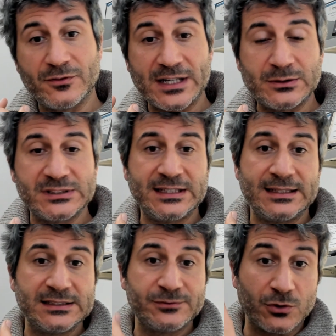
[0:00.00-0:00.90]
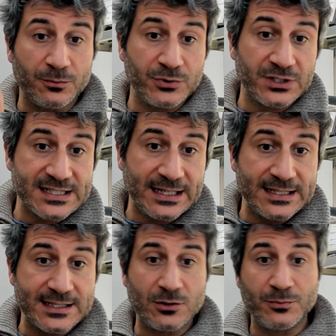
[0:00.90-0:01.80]
of Graduate Studies for Computer
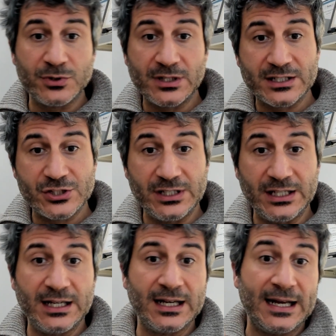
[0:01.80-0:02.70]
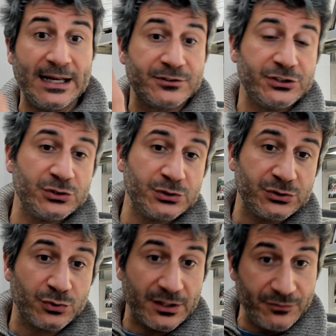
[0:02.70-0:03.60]
Science and Computer Engineering, I have the duty
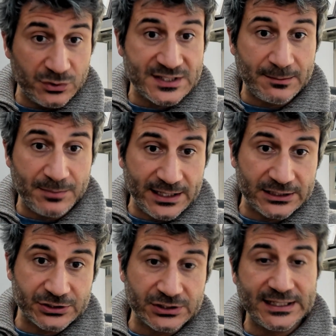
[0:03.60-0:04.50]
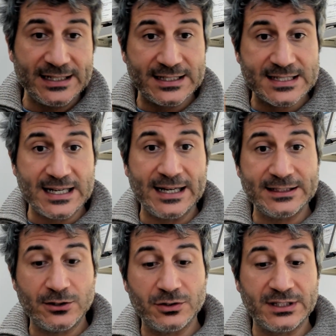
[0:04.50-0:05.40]
to review these applications and decide
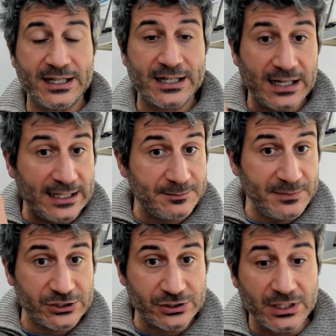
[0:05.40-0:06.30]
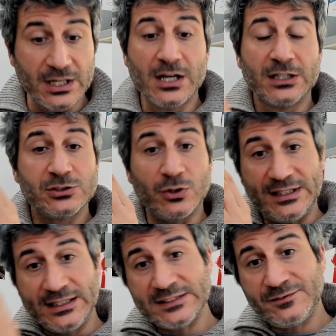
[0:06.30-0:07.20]
on their admission. So in
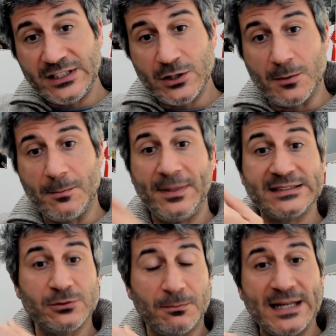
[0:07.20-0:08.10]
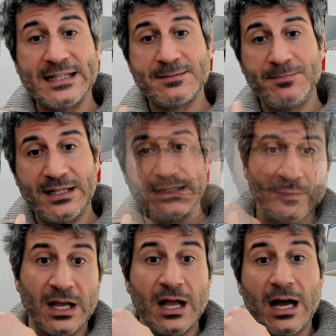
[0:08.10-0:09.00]
this video, based on my experience,
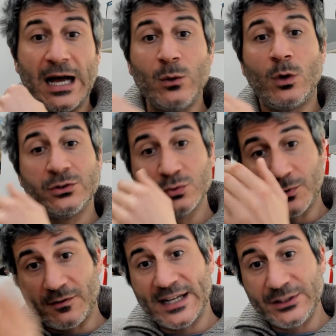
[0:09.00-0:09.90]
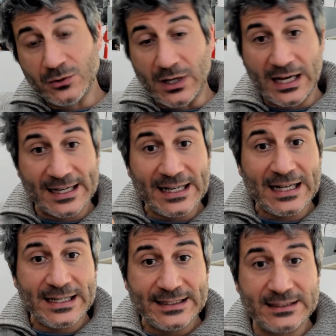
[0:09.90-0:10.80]
I want to provide you a
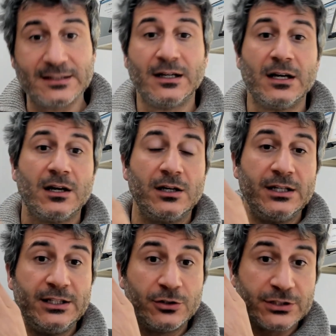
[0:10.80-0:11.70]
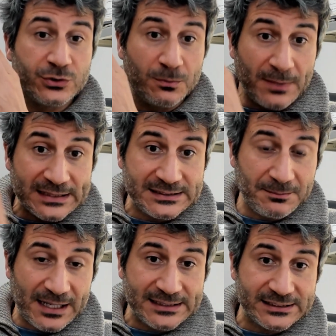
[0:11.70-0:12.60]
guide in order to
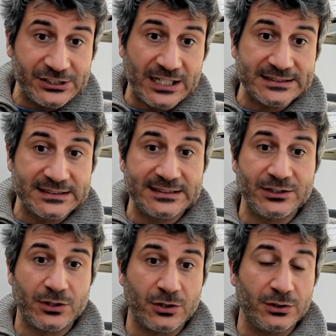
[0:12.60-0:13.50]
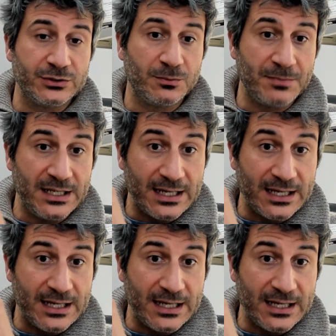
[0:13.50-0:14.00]
maximize the chances that you're going to be